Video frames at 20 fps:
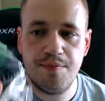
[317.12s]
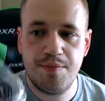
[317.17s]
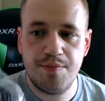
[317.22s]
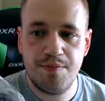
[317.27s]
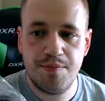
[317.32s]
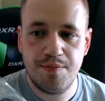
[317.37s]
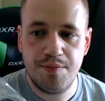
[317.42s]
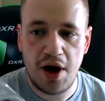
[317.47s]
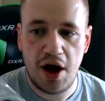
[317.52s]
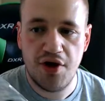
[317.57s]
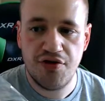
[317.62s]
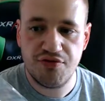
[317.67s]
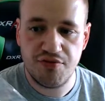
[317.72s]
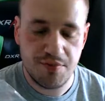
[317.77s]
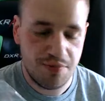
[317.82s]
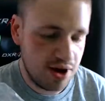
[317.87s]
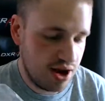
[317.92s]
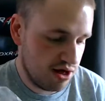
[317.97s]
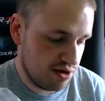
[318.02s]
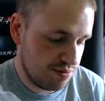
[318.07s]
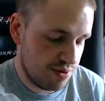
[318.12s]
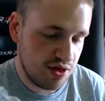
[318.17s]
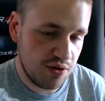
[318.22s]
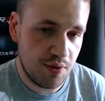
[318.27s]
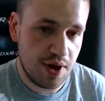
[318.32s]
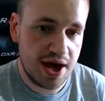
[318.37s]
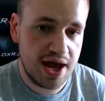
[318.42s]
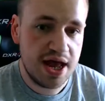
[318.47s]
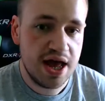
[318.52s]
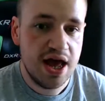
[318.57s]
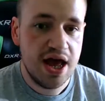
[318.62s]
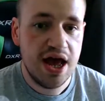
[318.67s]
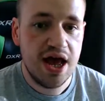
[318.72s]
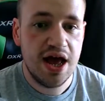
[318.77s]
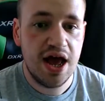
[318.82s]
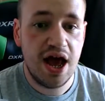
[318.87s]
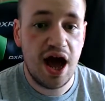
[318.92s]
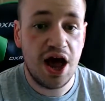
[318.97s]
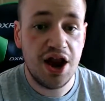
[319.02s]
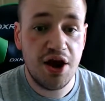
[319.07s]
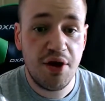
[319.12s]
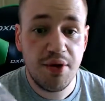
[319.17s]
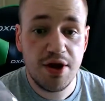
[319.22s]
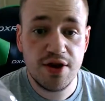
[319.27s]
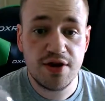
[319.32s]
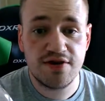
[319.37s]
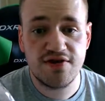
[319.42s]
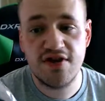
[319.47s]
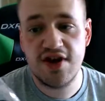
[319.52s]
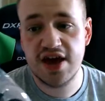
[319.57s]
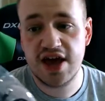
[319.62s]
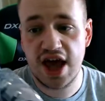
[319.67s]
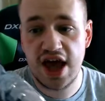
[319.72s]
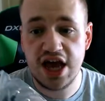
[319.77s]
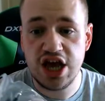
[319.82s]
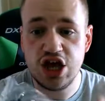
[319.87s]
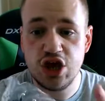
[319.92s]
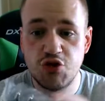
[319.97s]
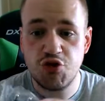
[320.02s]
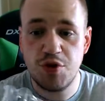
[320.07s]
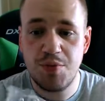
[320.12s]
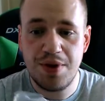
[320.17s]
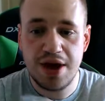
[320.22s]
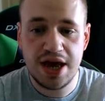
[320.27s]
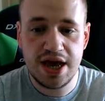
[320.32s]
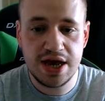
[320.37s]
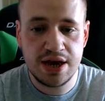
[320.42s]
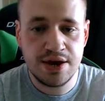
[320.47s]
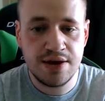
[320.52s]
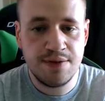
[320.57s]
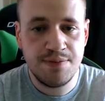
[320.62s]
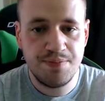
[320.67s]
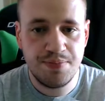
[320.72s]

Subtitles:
bathroom plug, by the way. I know it looks like a European